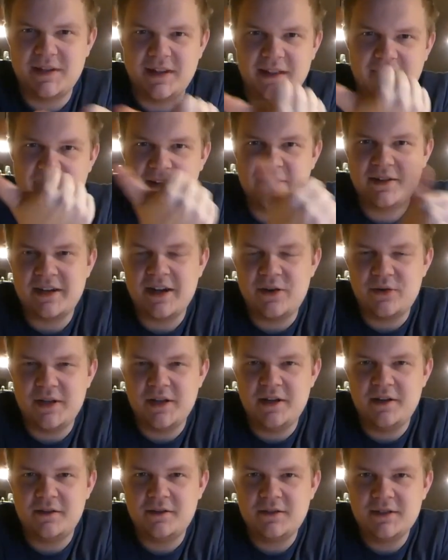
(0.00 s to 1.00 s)
the litter out
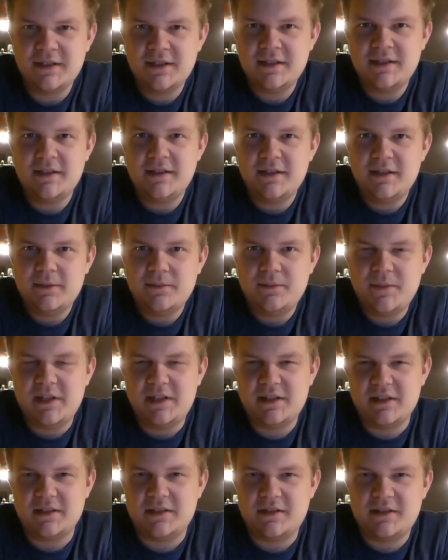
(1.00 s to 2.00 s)
here
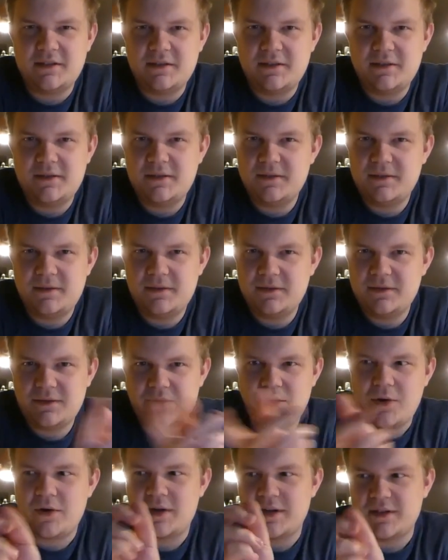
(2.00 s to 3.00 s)
because
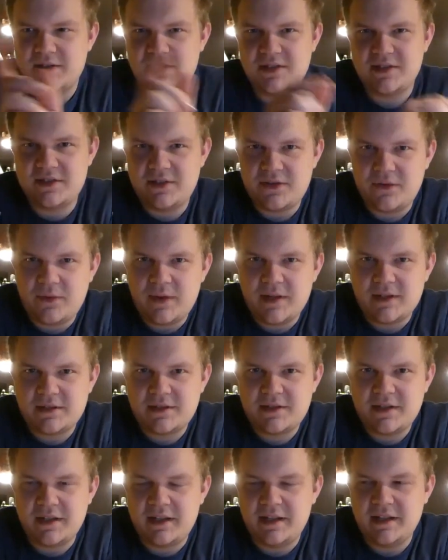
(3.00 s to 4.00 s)
her and her sister
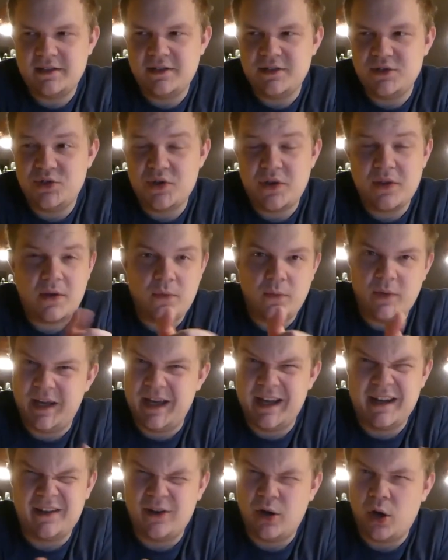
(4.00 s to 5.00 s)
was against each other. We
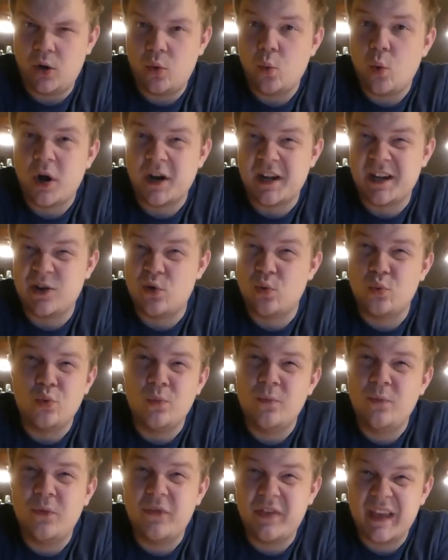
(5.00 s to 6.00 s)
can't lock one in a
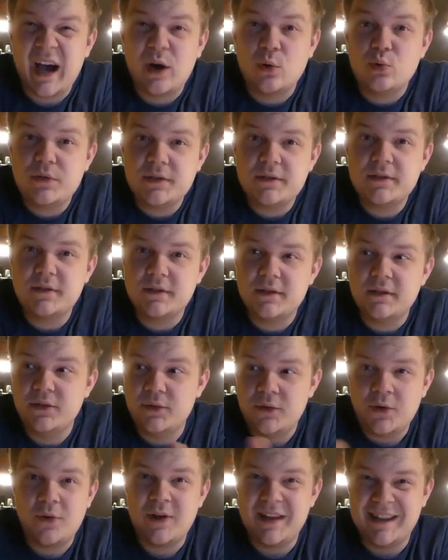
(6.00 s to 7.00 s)
room without,
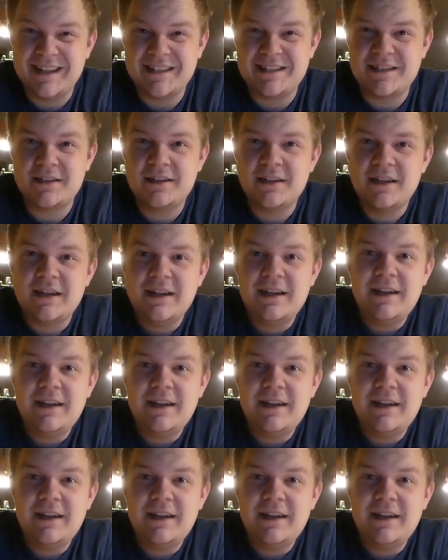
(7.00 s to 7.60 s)
you know, a litter.